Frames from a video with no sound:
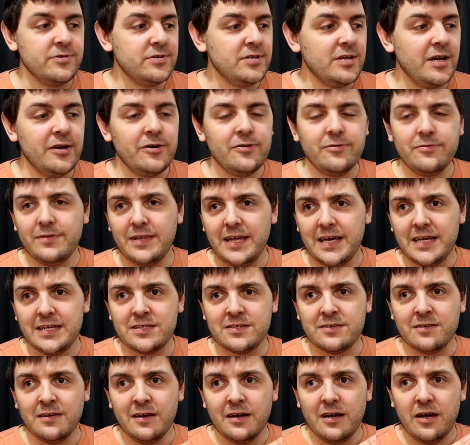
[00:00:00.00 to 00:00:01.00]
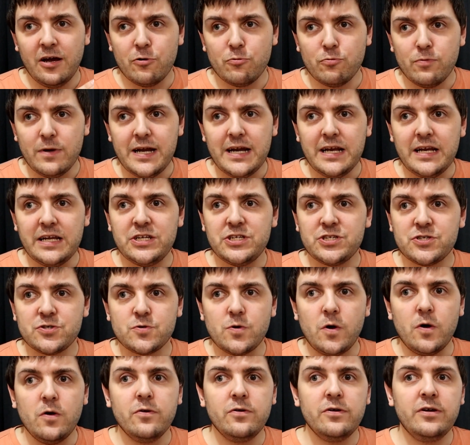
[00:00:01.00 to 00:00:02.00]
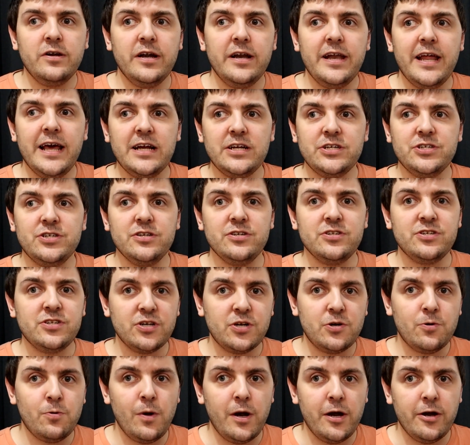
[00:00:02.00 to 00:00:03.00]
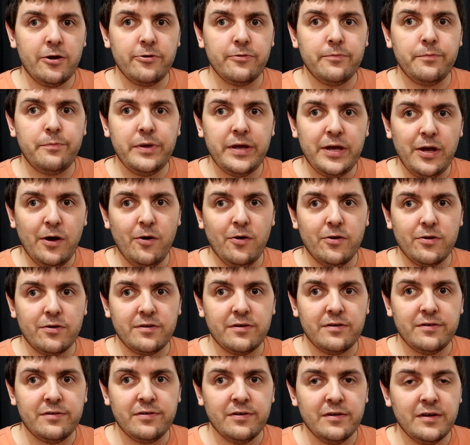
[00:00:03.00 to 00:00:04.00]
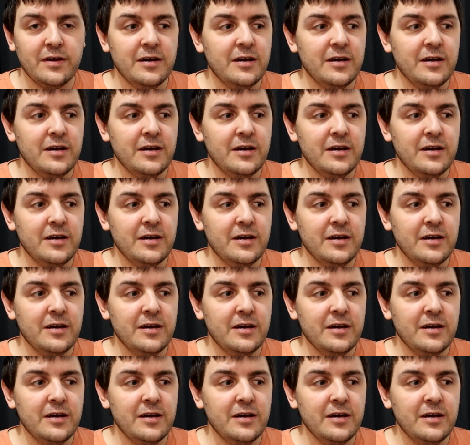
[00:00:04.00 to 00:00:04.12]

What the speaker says: So there's a really strong connection to Quo beyond